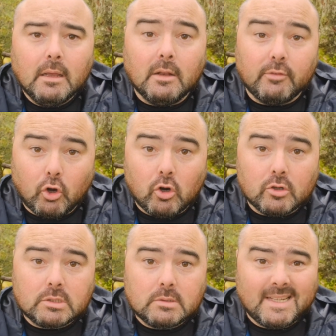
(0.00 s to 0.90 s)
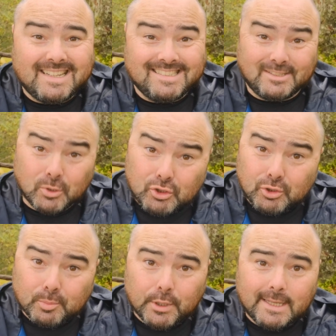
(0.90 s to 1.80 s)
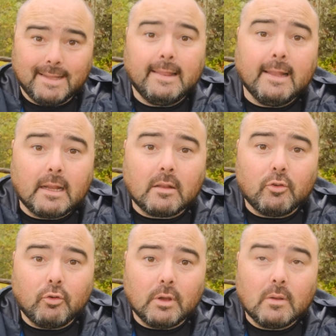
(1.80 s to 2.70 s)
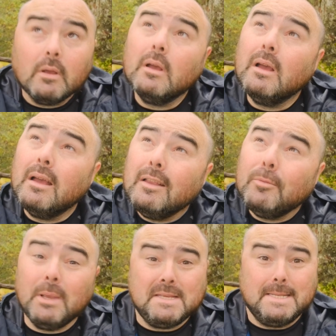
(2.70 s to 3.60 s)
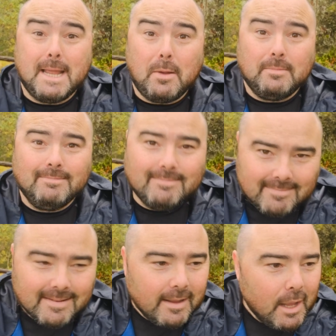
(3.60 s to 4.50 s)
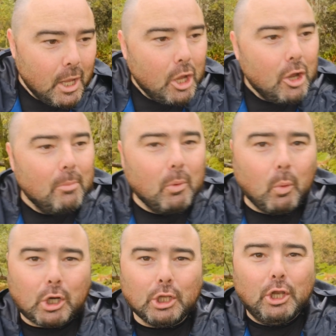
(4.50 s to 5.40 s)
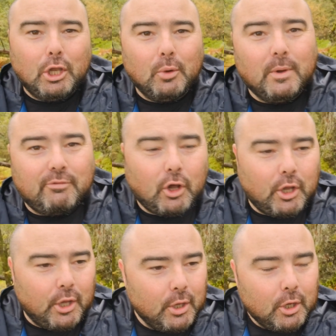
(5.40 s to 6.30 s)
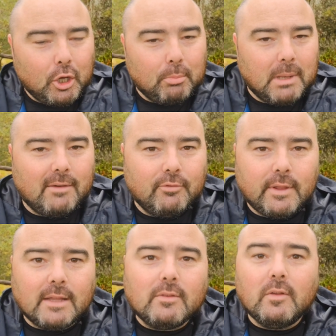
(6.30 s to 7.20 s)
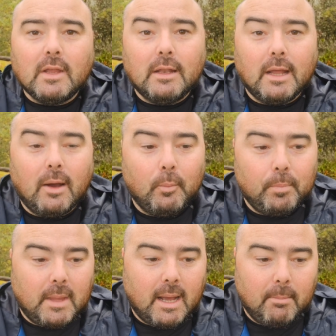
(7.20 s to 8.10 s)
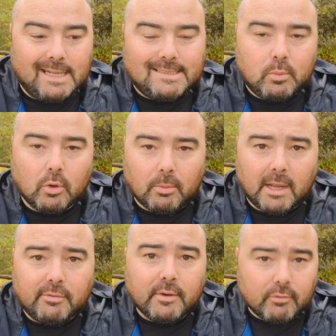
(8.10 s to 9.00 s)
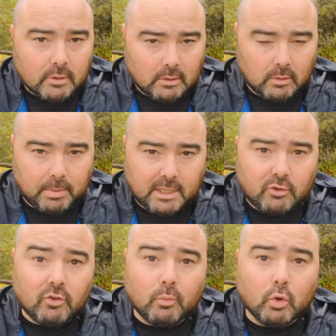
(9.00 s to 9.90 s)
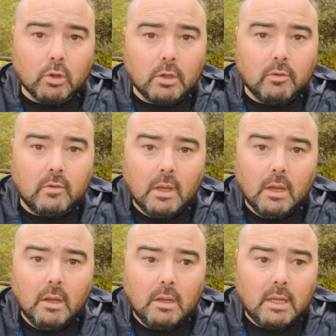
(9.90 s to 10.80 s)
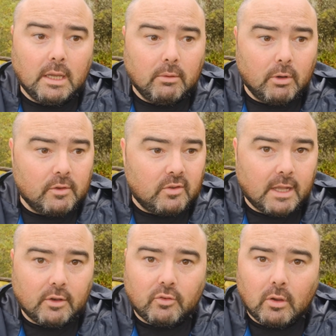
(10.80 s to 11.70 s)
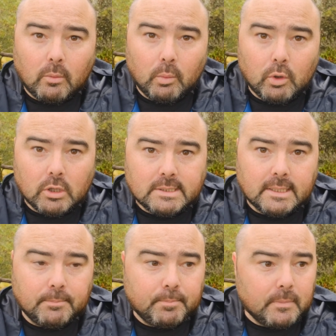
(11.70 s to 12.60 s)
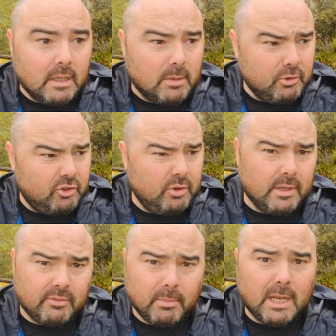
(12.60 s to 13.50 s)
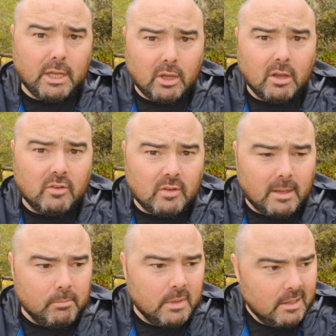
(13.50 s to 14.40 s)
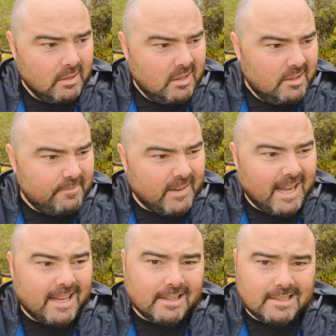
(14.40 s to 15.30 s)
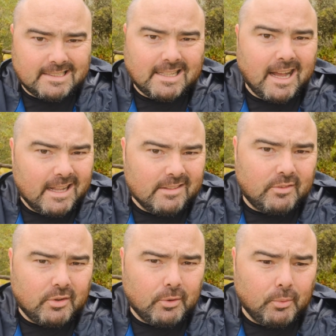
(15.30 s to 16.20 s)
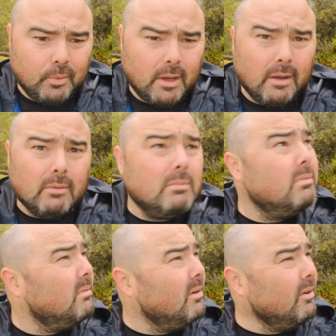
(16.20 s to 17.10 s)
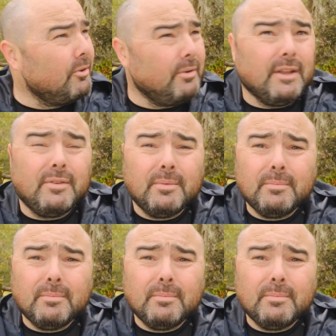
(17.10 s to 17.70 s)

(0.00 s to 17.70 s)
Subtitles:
And of course, as is customary in the Lake District, it's now. But what can you do? We've got a plan for that today. Now, I'm at one of my favourite little patches of woodland here on the side of Derwentwater. And I've been shooting here for many years, and I'm finally starting to, oh great.